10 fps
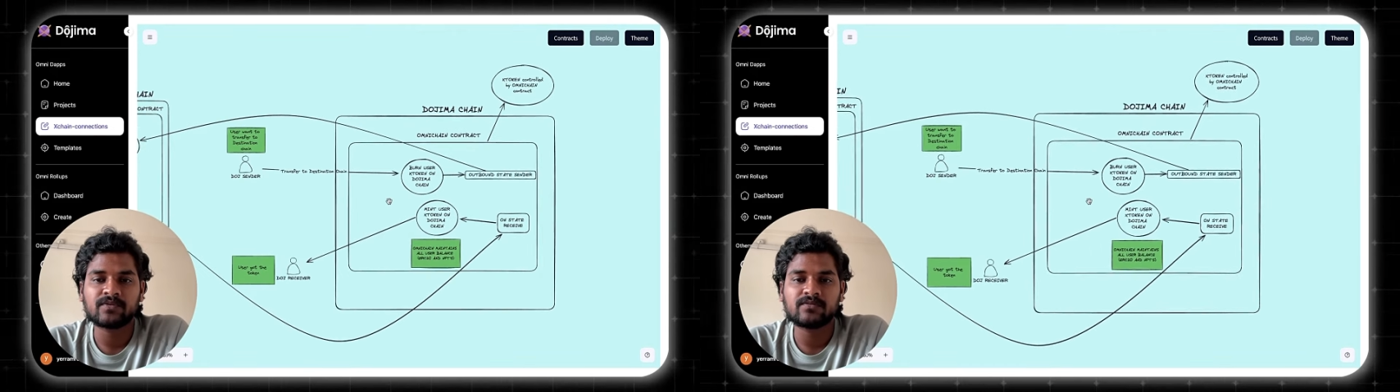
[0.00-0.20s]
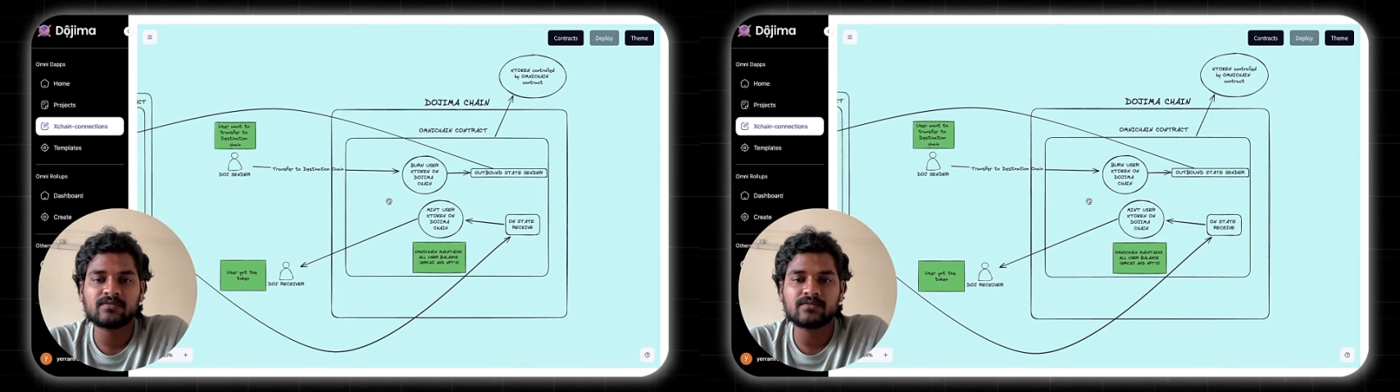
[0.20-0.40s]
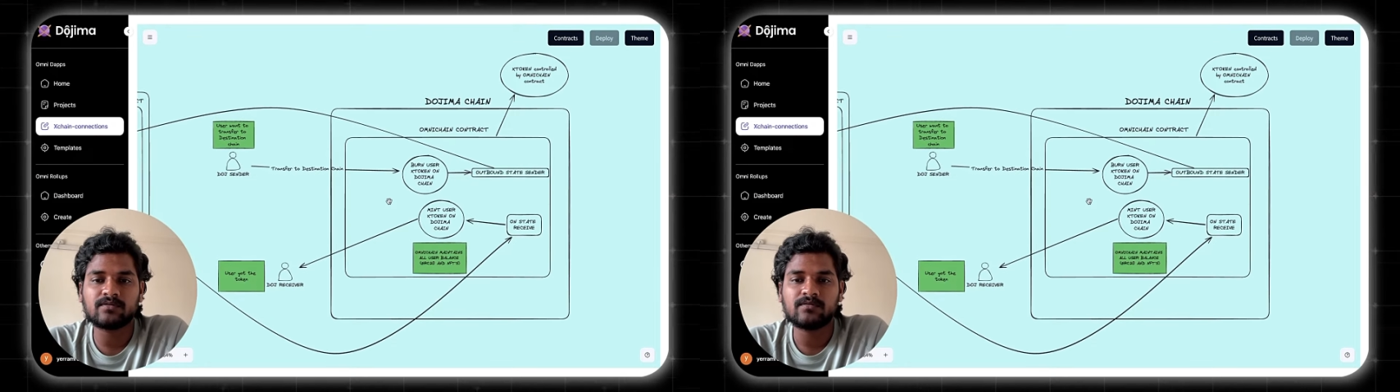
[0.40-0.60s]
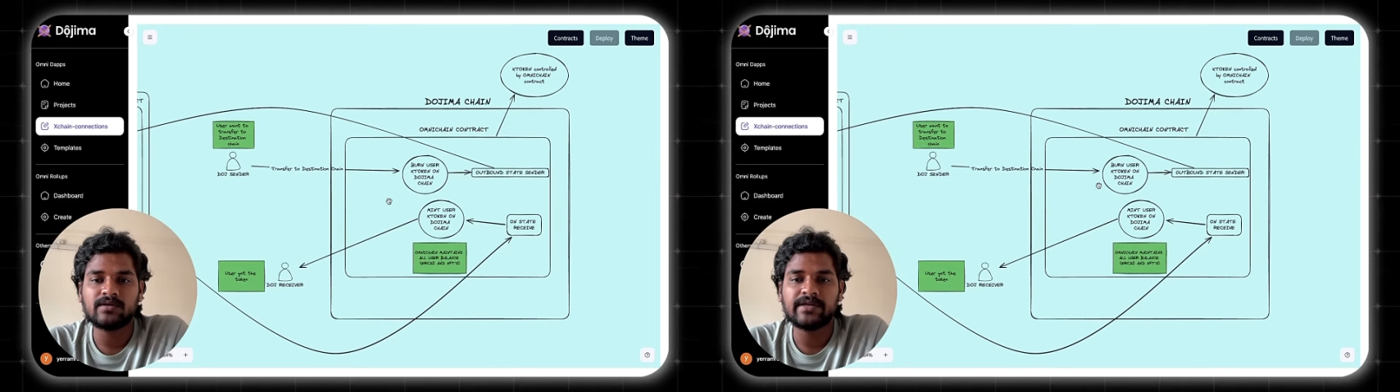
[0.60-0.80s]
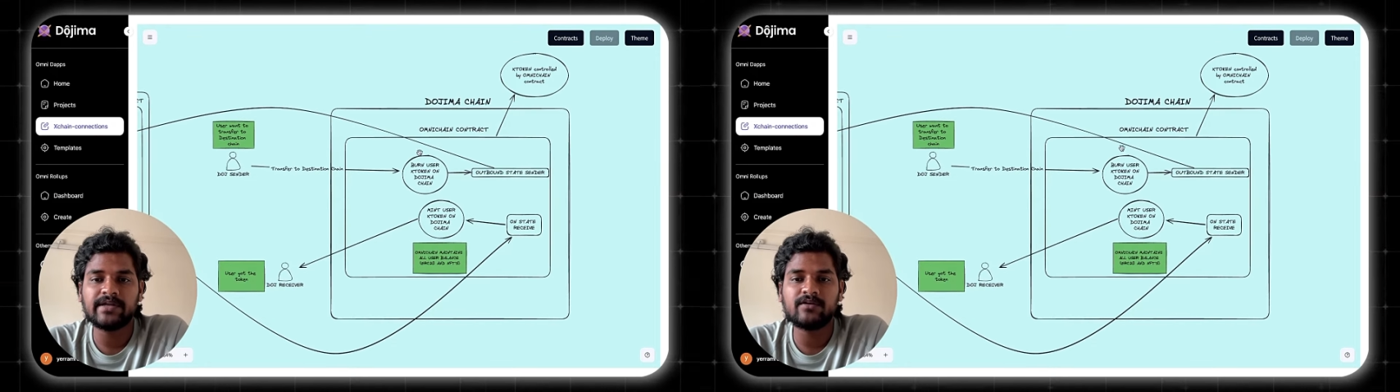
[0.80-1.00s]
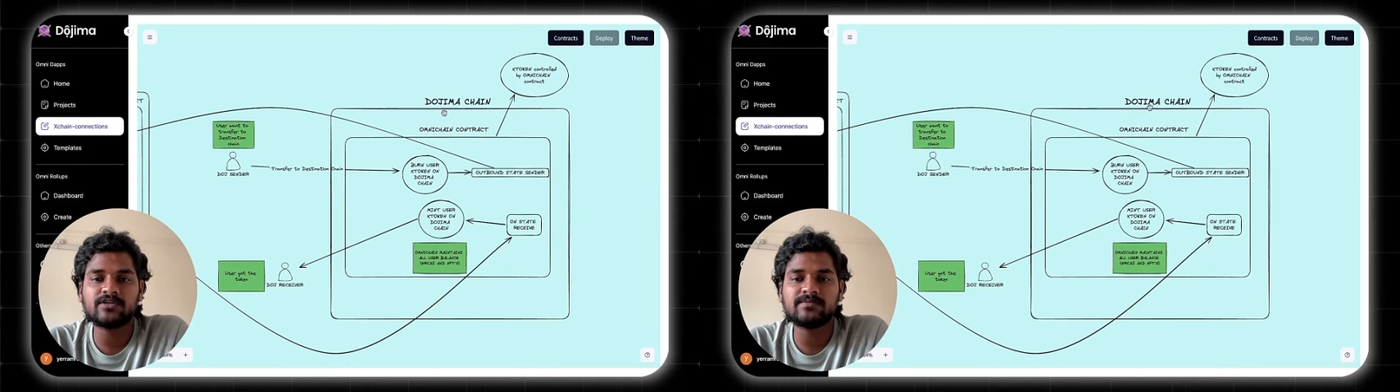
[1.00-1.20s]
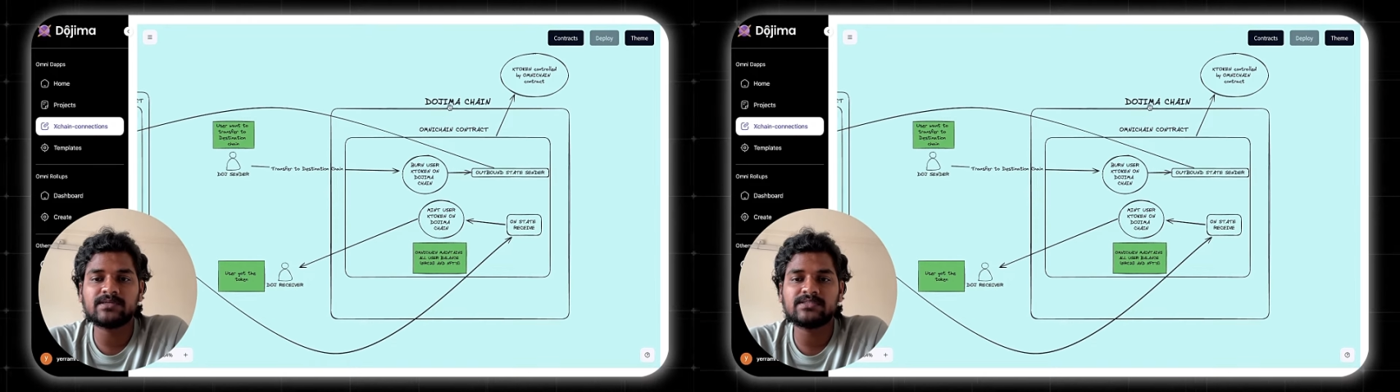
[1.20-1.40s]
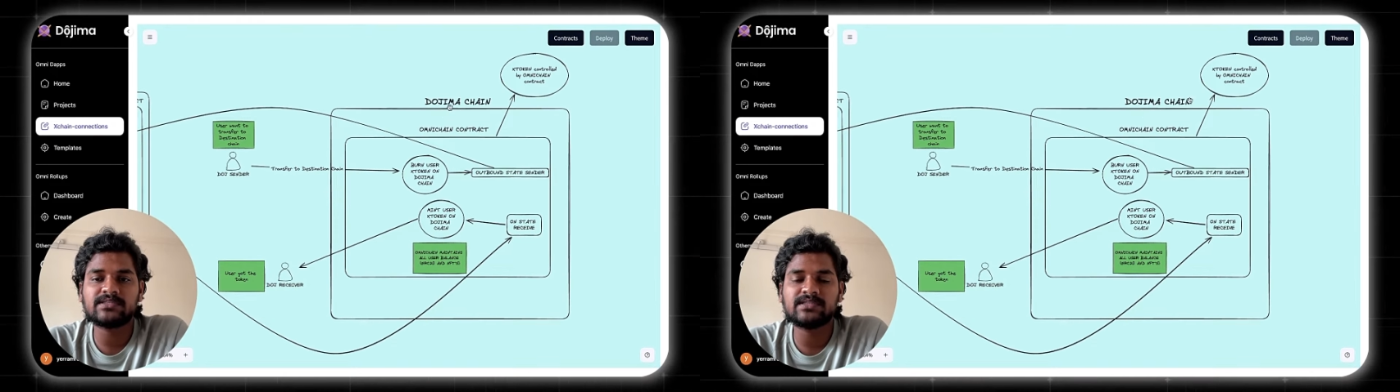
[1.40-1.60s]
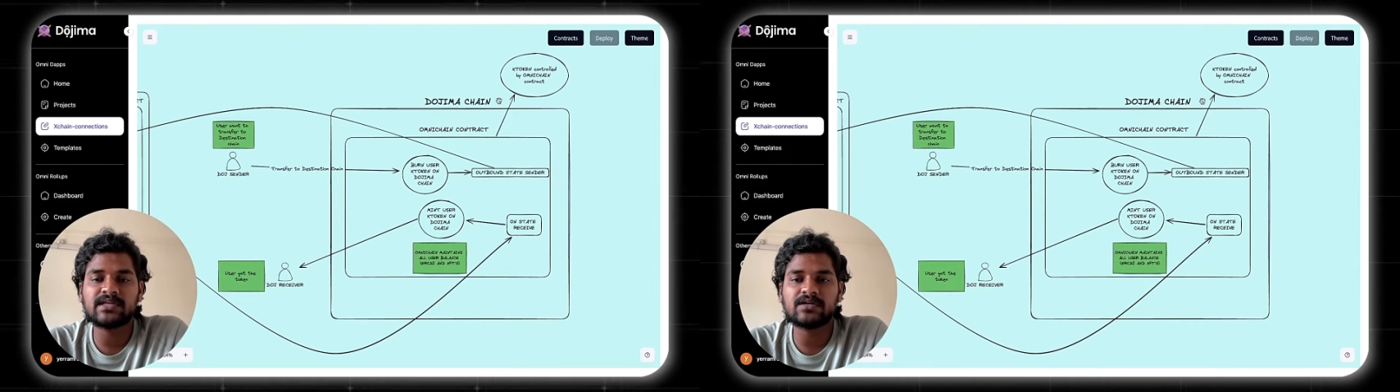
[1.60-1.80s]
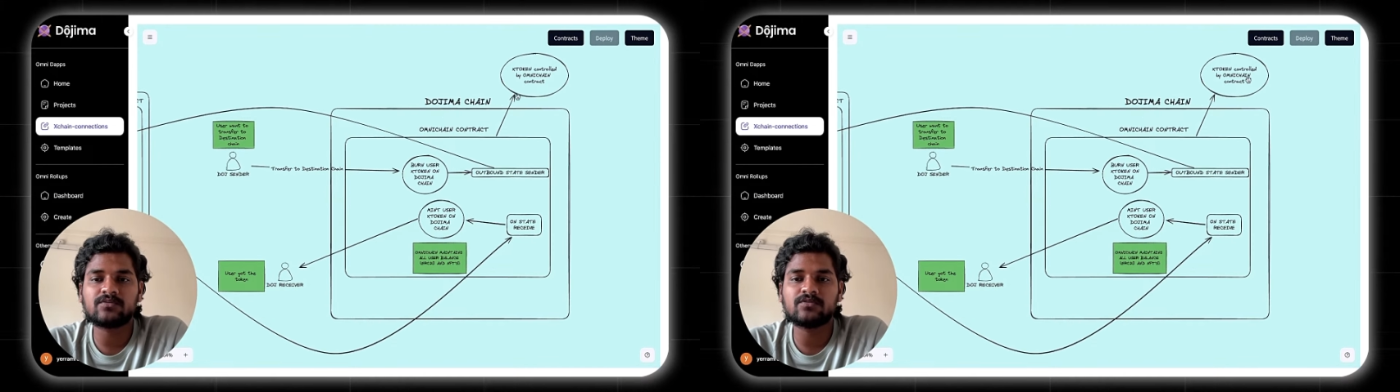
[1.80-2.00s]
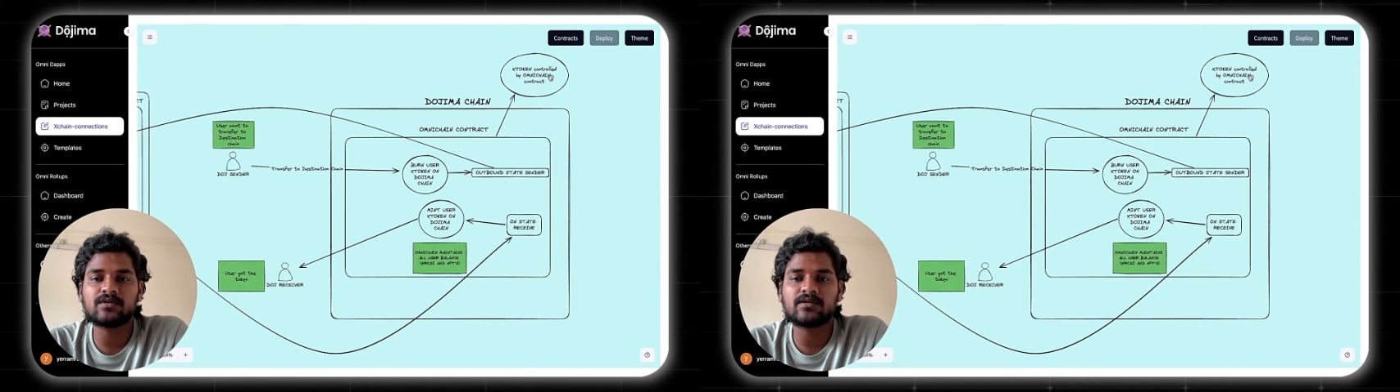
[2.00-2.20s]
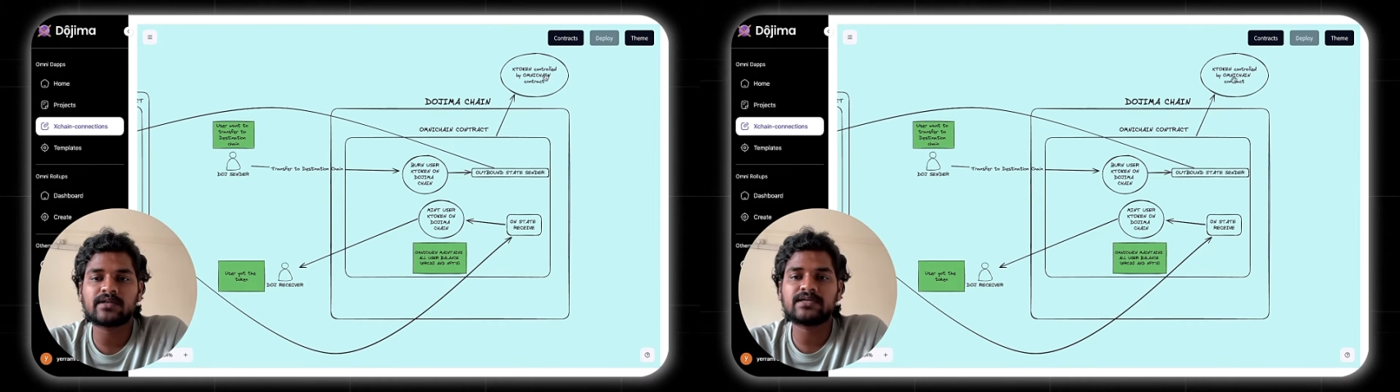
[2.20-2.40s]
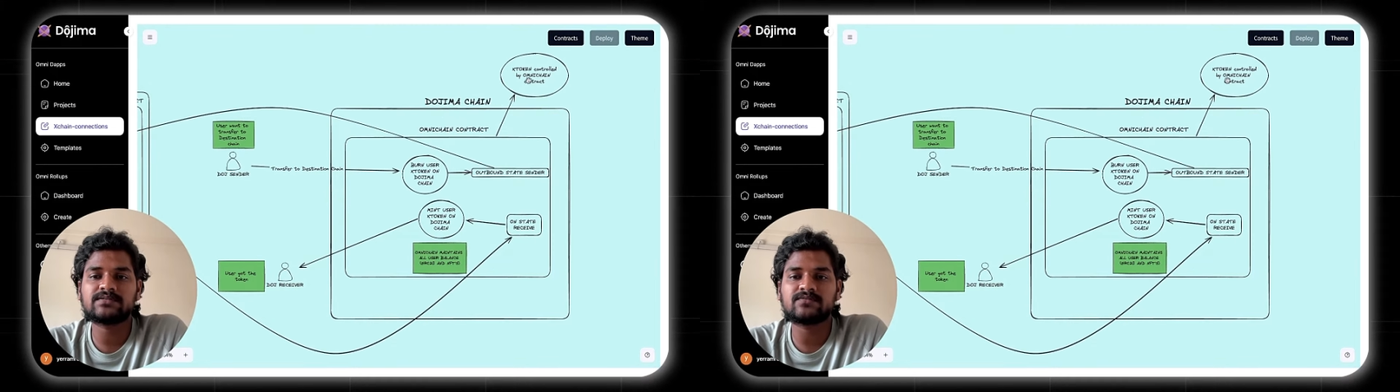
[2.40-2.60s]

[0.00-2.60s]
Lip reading: So in Dojima chain, there are two contracts.